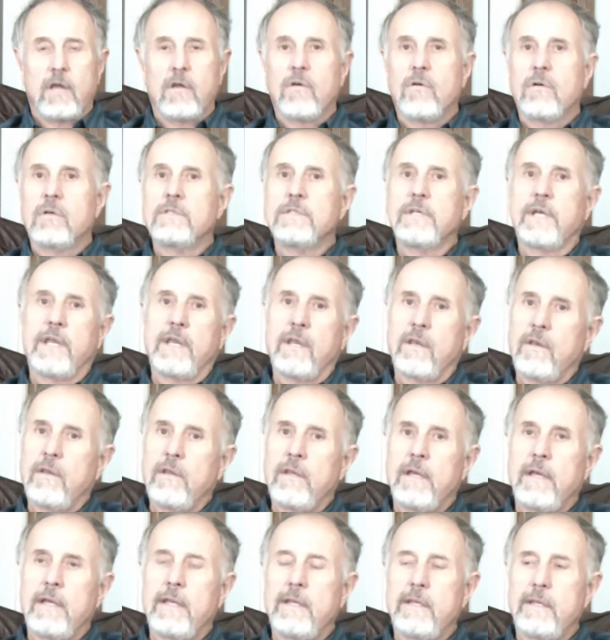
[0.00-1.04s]
Of course, I didn't
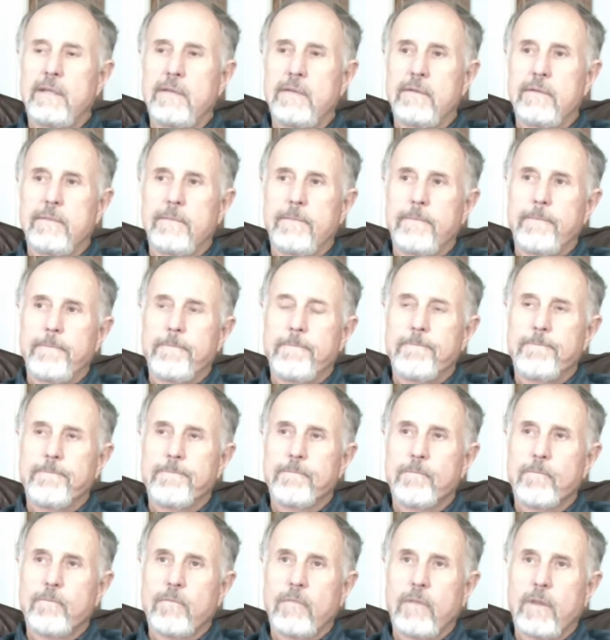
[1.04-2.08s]
do that either.
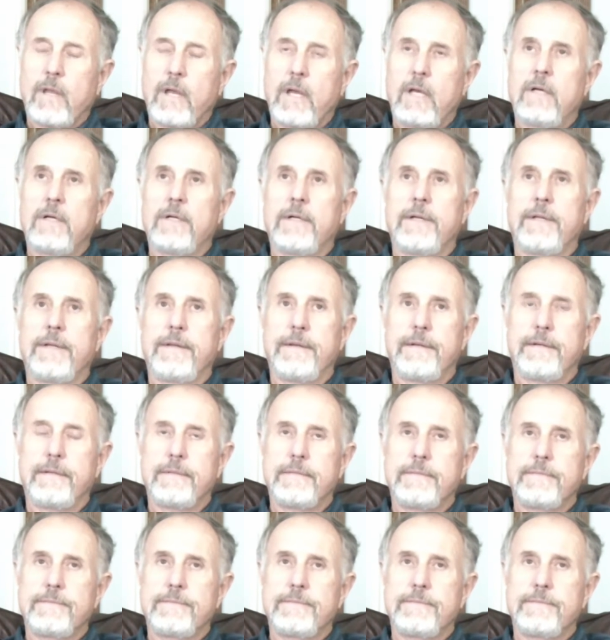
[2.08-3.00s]
I hung in